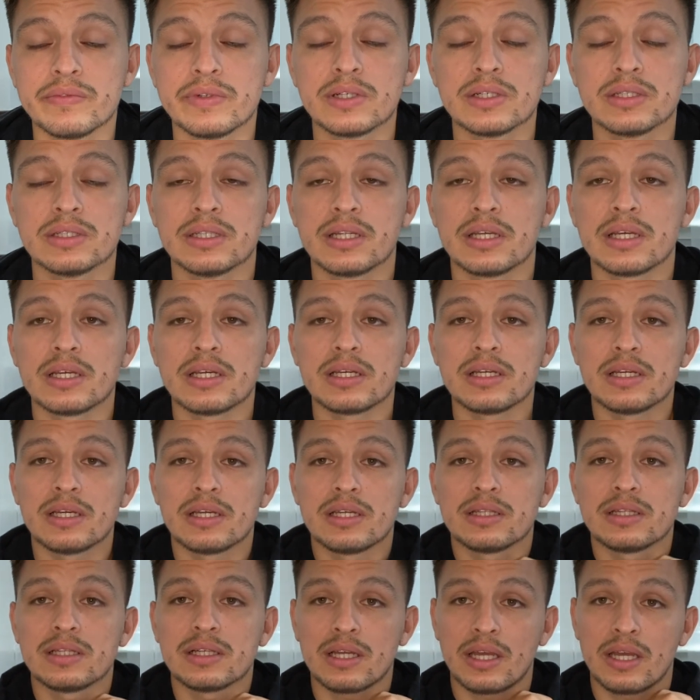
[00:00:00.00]
done that,
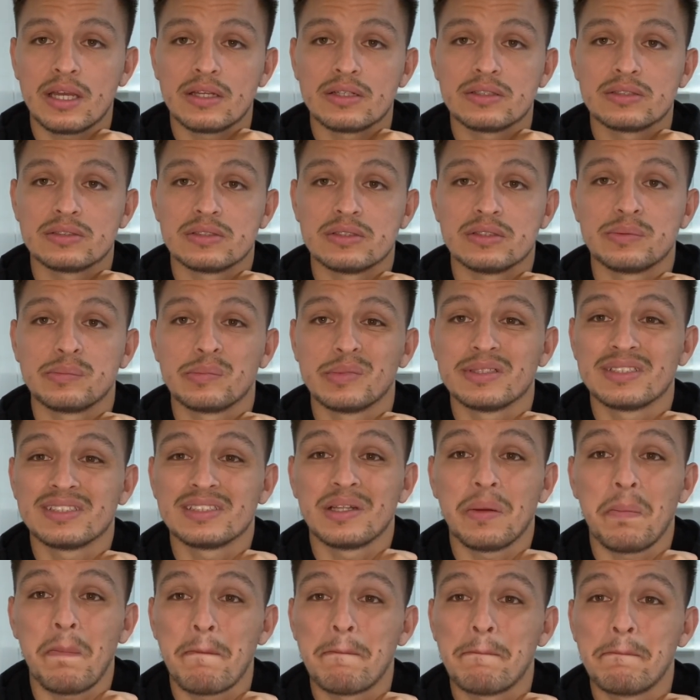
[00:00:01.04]
and the counselor messed
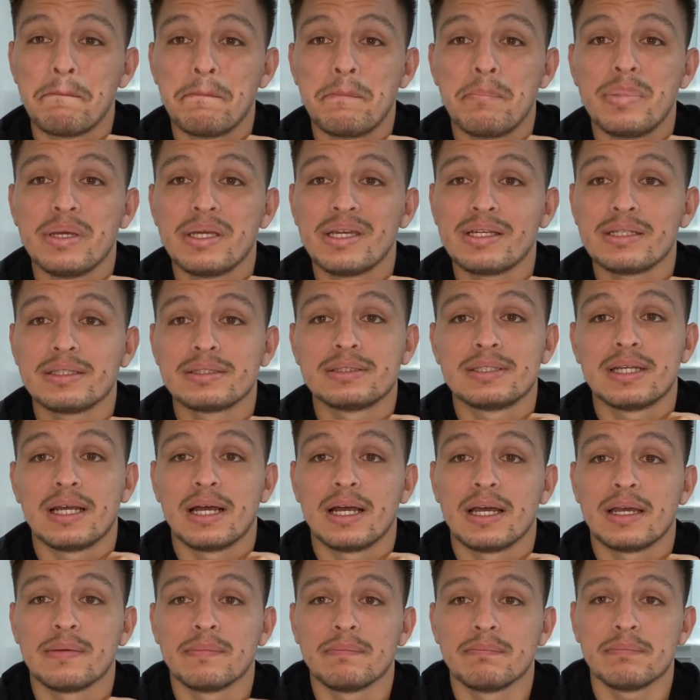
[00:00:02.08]
up big
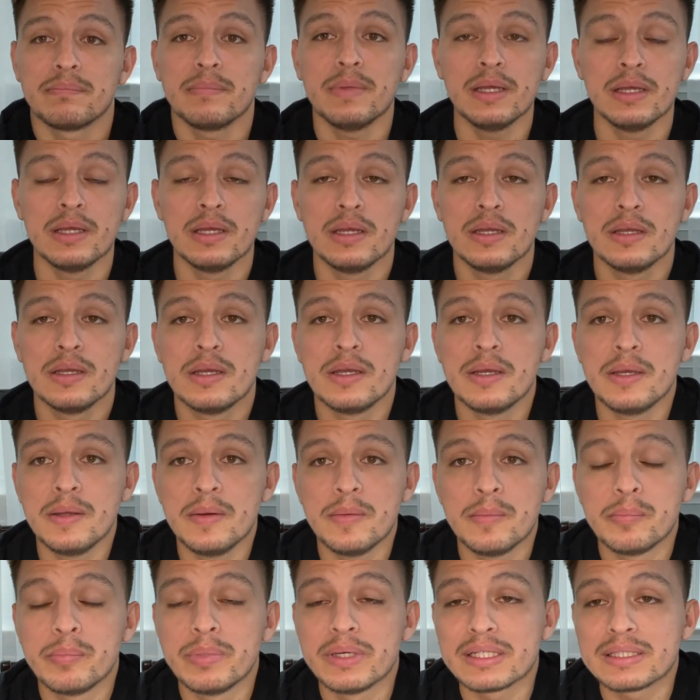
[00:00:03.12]
time,
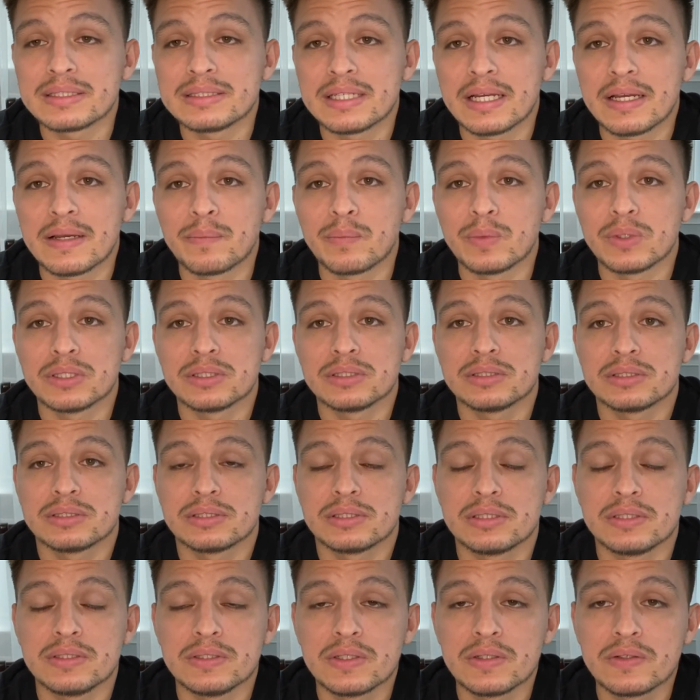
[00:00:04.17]
which
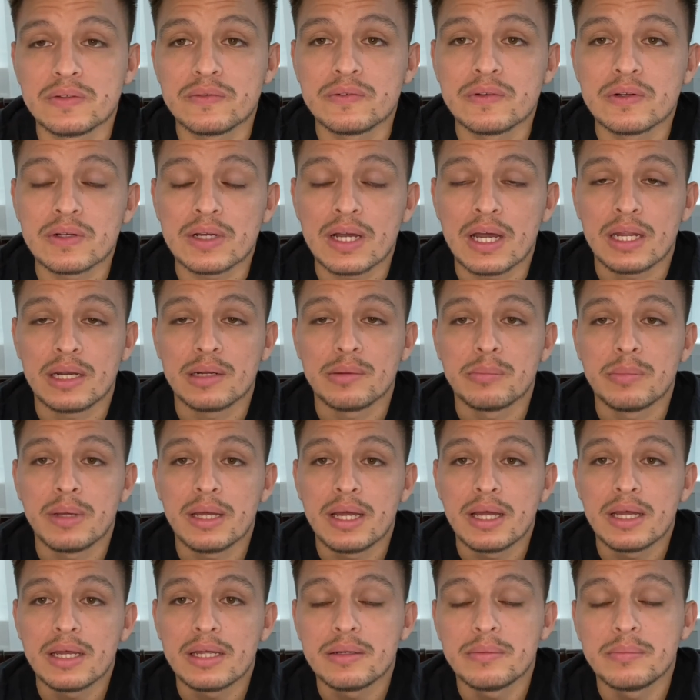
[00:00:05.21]
felt kind of
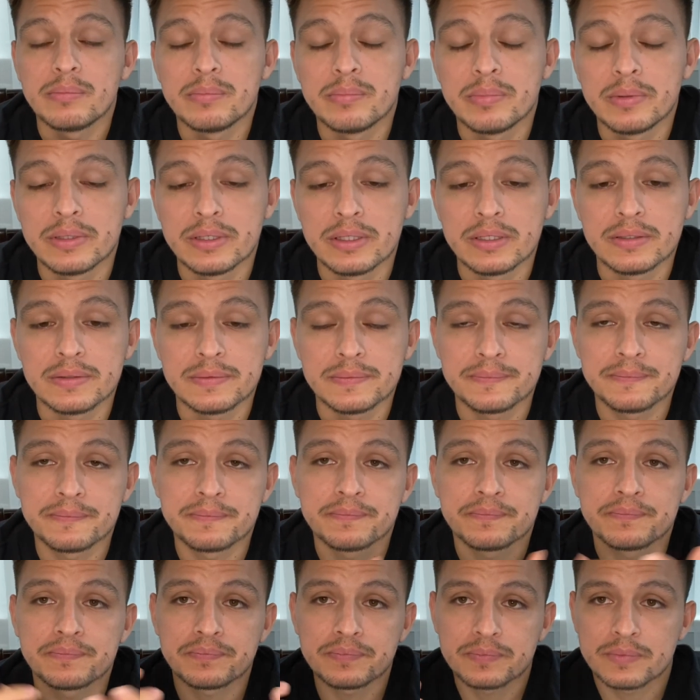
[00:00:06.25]
bad, but
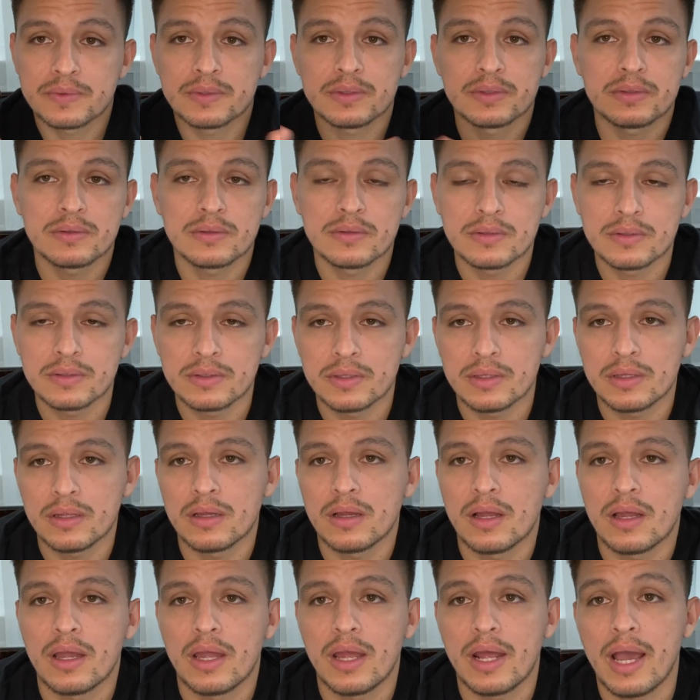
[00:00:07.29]

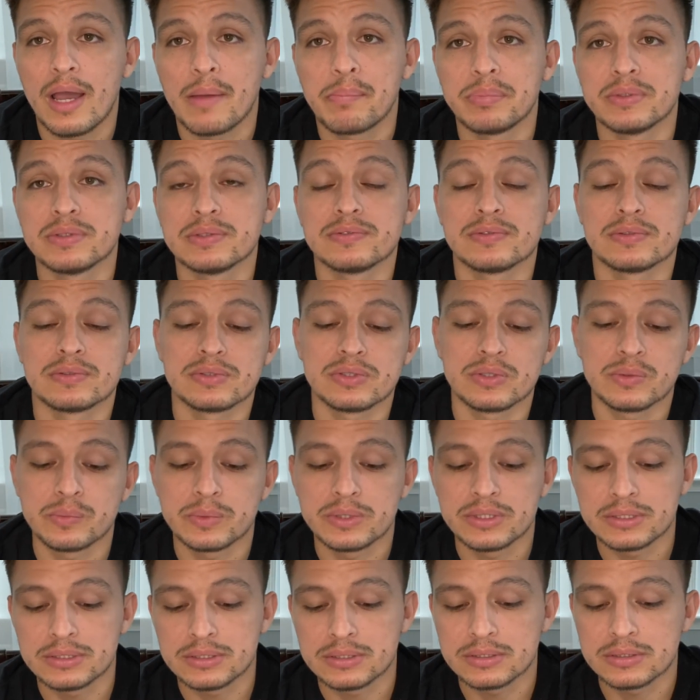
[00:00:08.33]
it happens for some
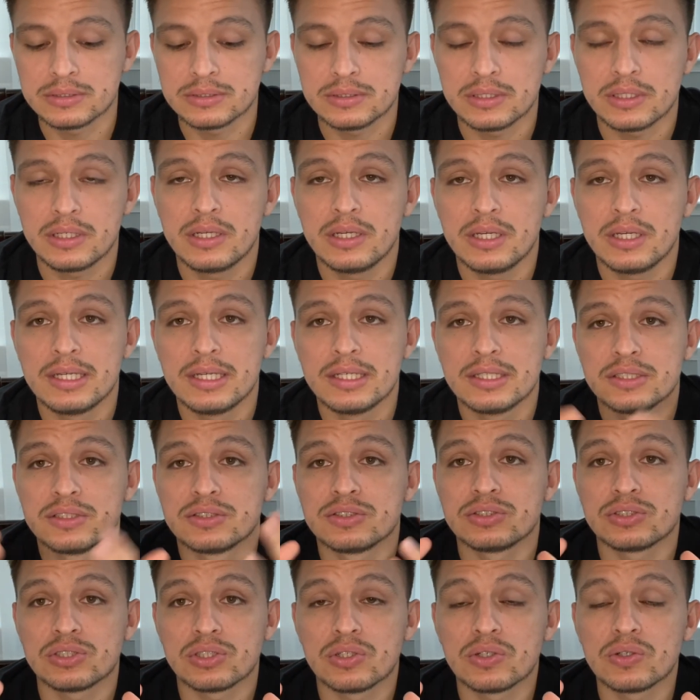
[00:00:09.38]
reasons.
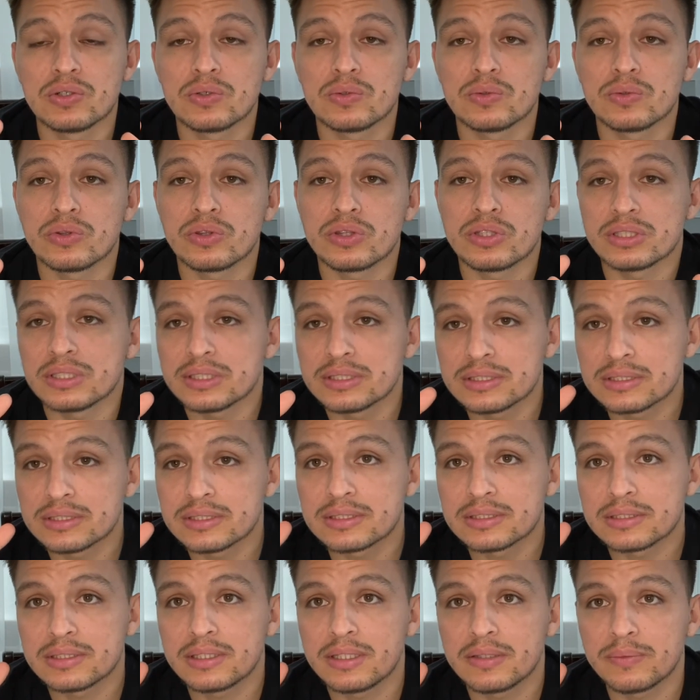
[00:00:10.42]
So this
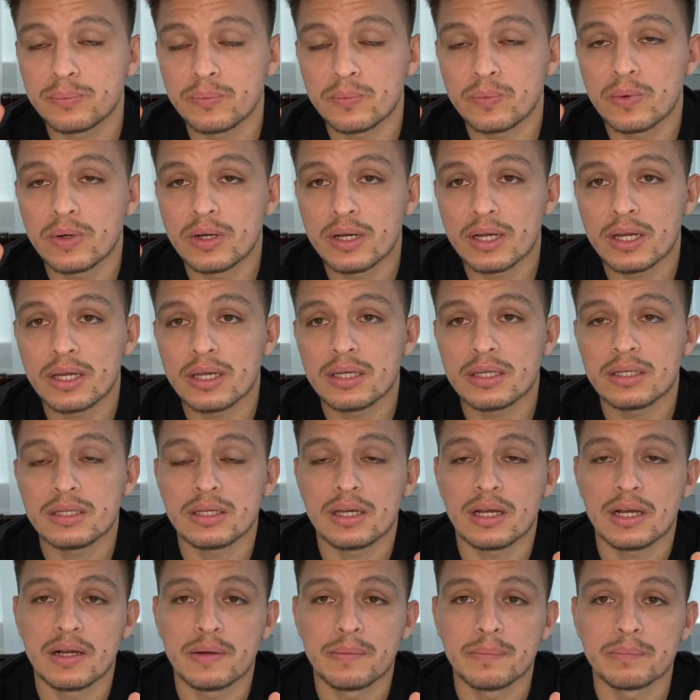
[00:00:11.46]
is why
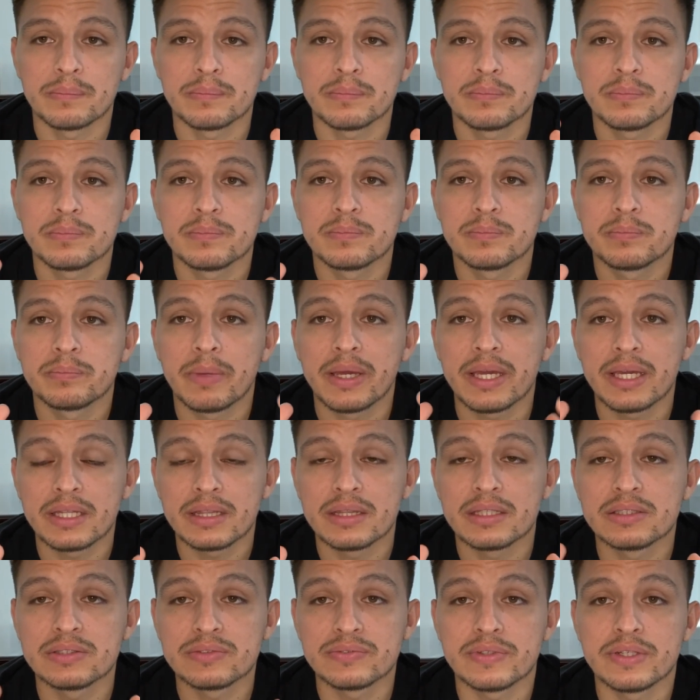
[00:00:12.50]
I'm making
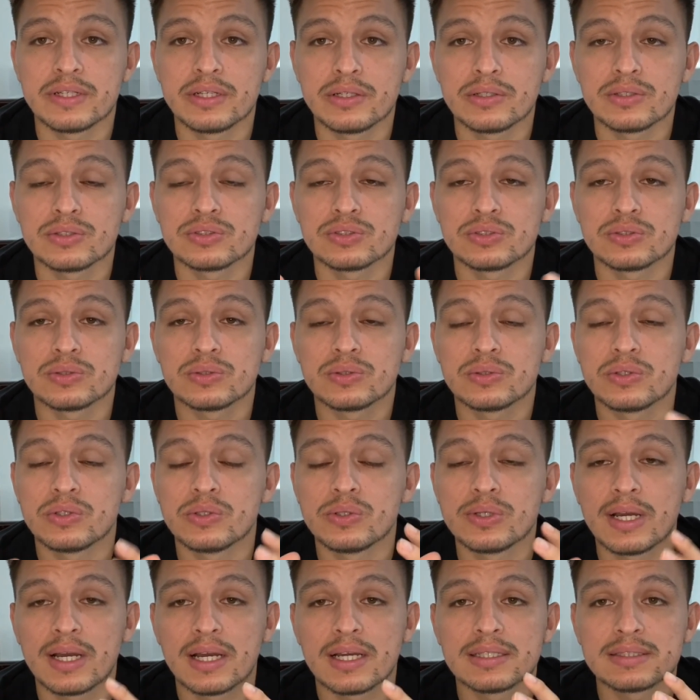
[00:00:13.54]
this video, so
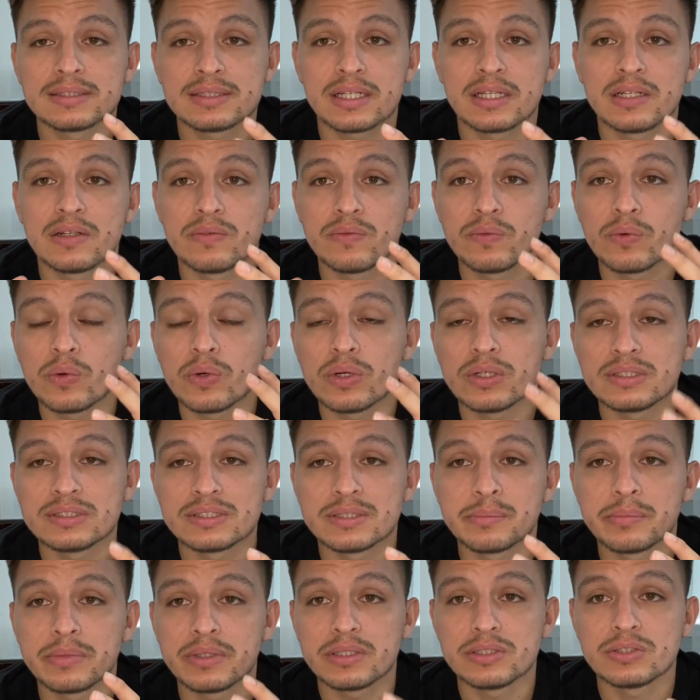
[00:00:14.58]
you guys can avoid
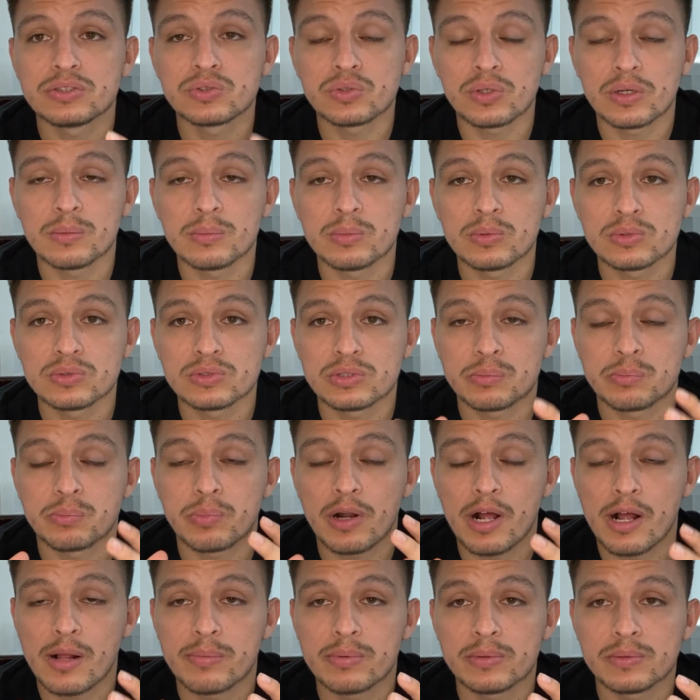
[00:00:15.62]
some of these troubles and
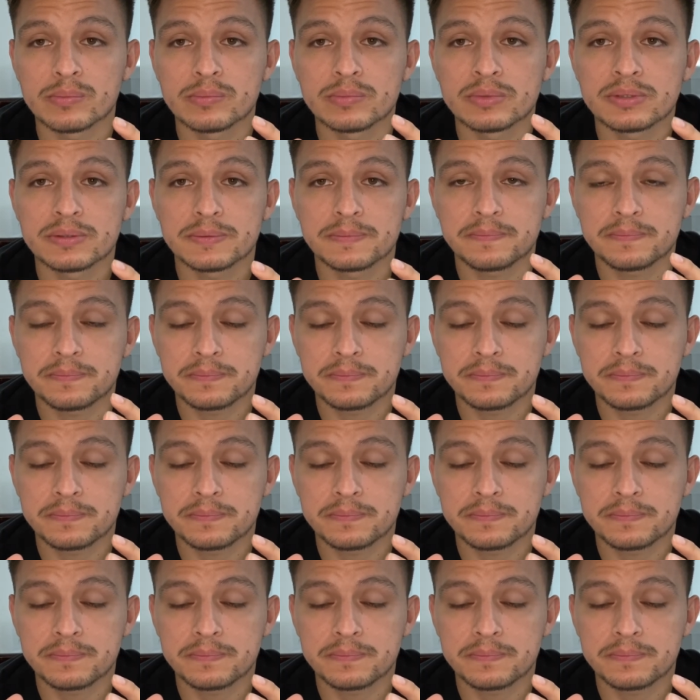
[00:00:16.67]
problems.